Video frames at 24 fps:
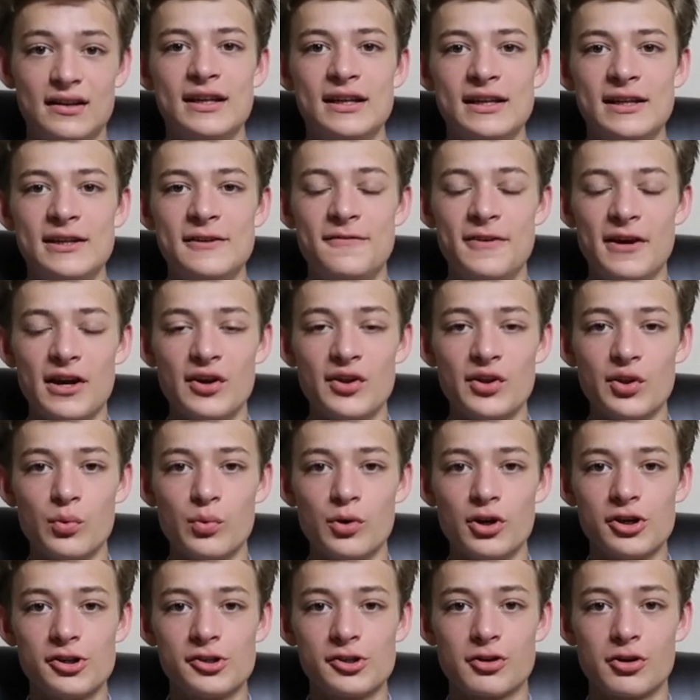He found the
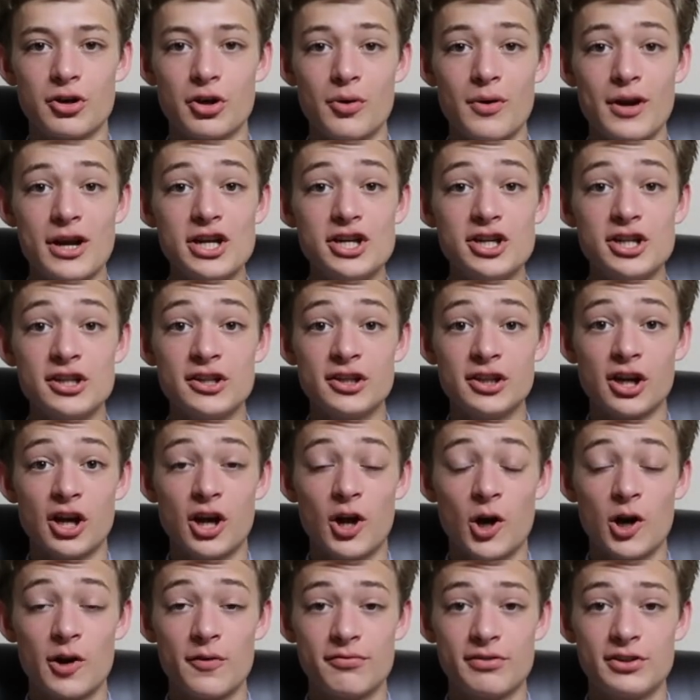word Croatian
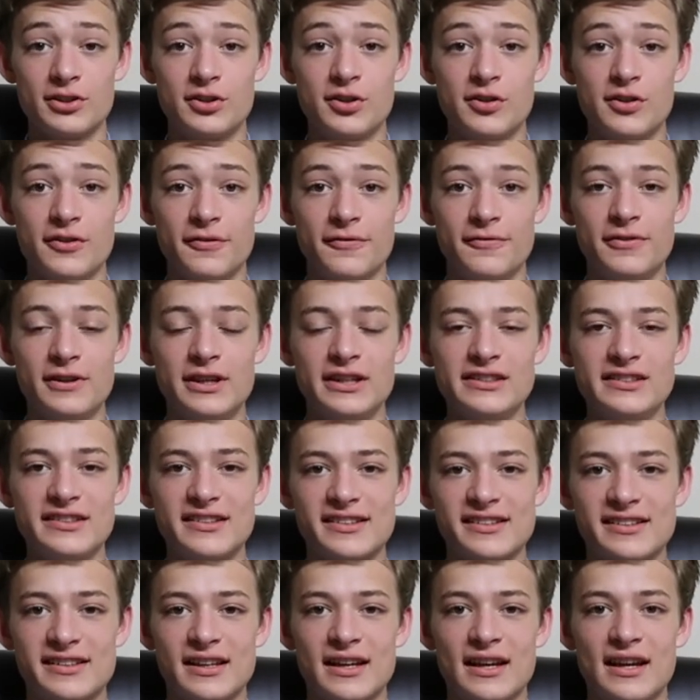carved into the
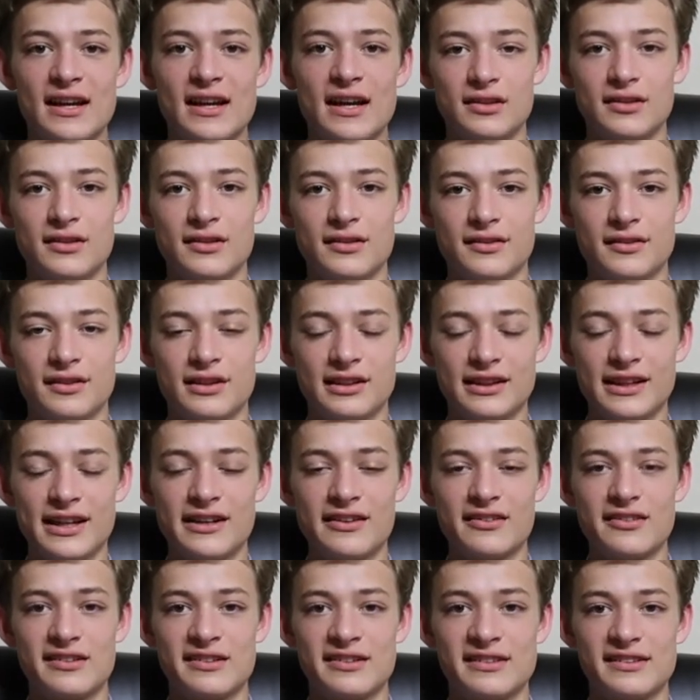fence, the
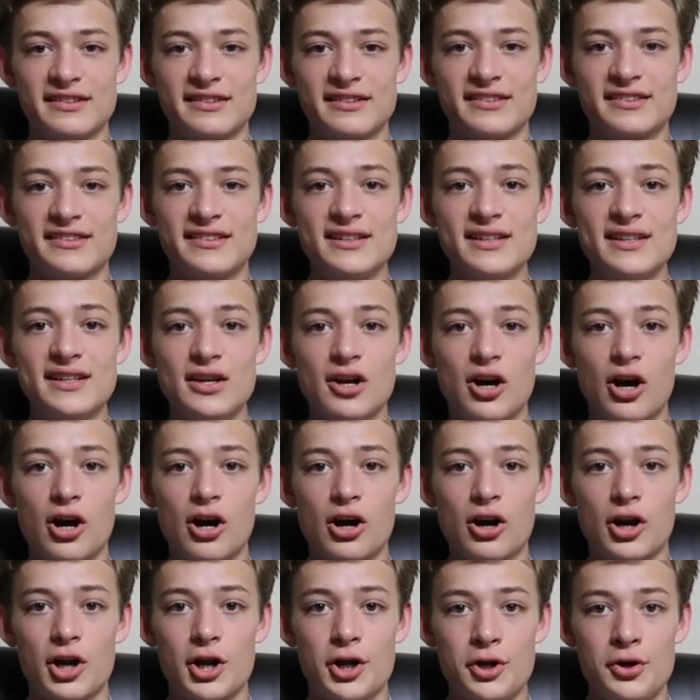letters
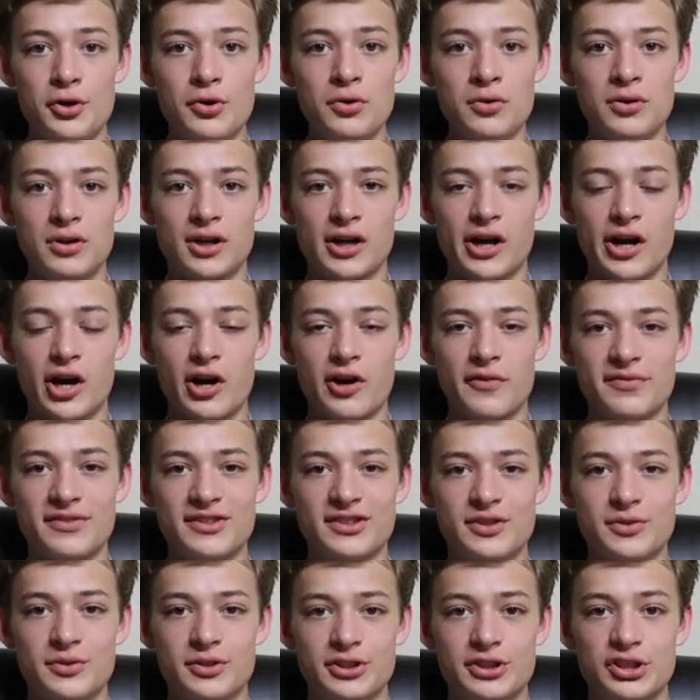C-R-O carved
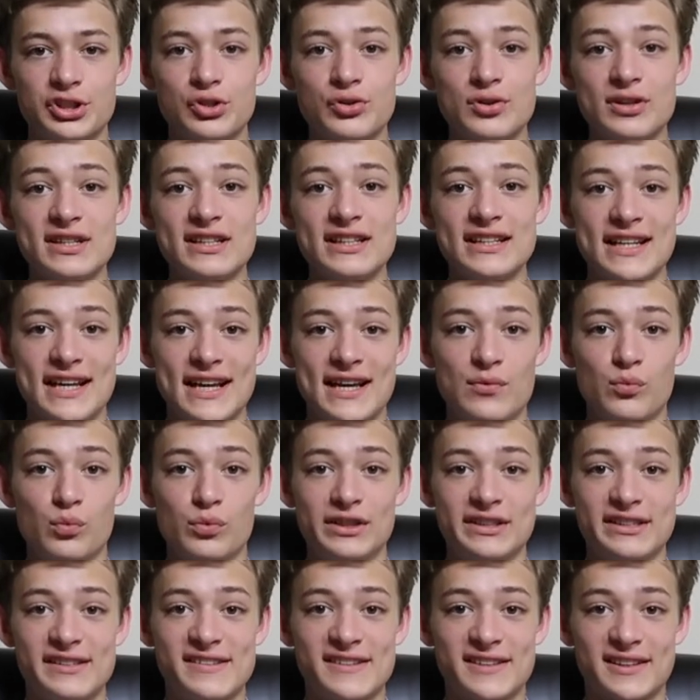into a tree, and
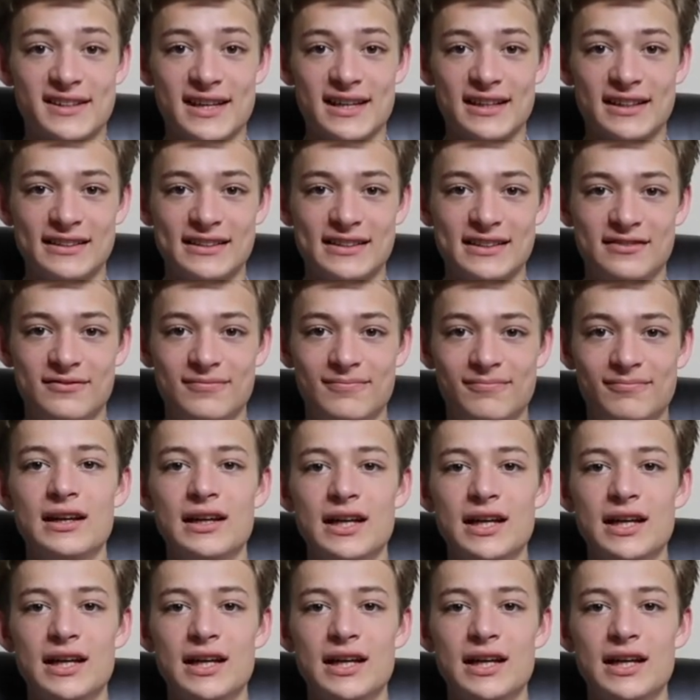one skeleton.